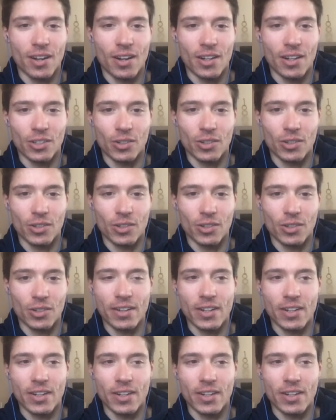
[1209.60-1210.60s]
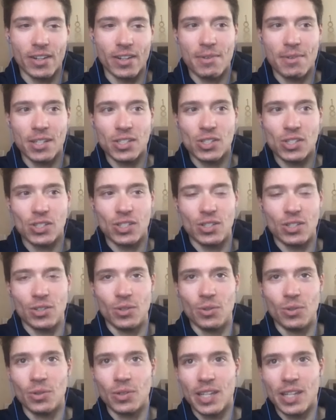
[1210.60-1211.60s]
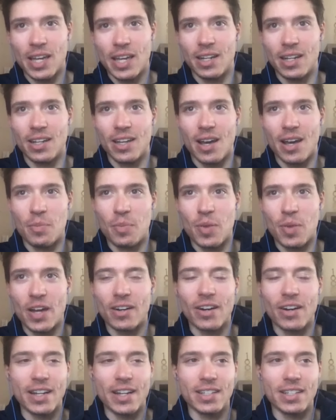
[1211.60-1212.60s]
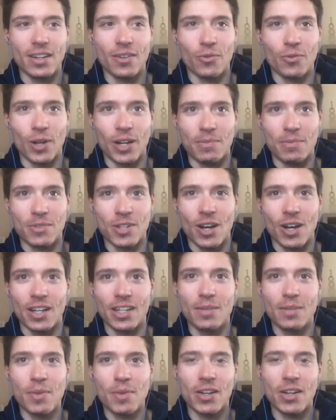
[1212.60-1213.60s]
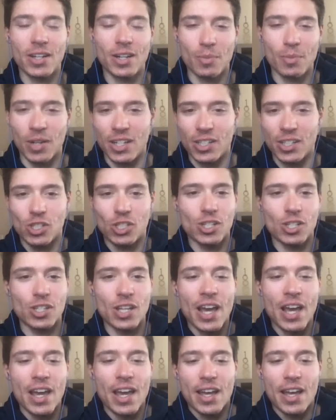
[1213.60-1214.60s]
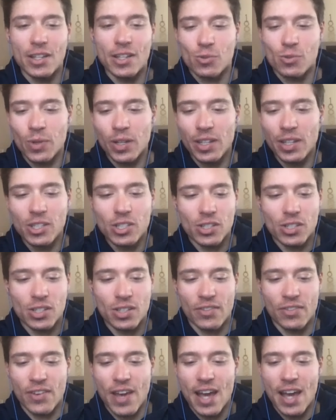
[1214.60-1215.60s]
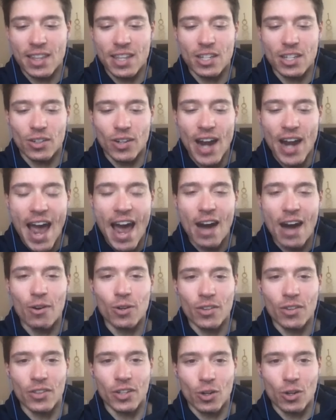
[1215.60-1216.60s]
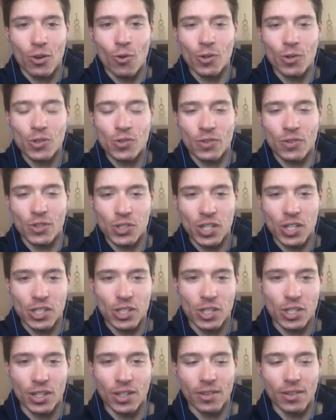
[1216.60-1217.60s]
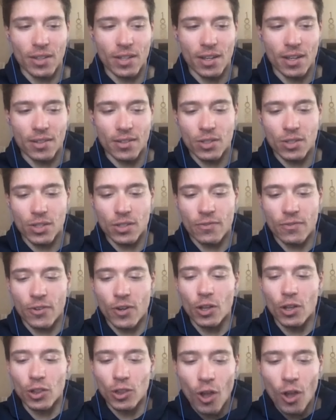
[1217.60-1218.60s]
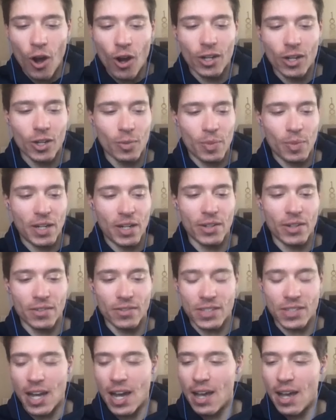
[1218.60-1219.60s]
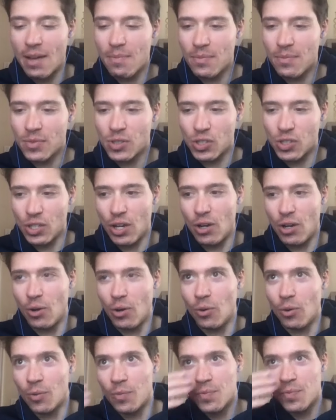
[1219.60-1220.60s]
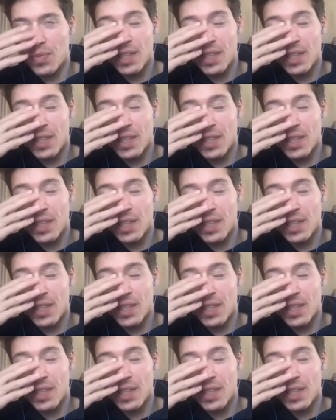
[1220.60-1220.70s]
on gravel aerodynamics to get a better idea of what I'm talking about here. But it's really just the fact that you're out on the course for such for a longer period of time. So,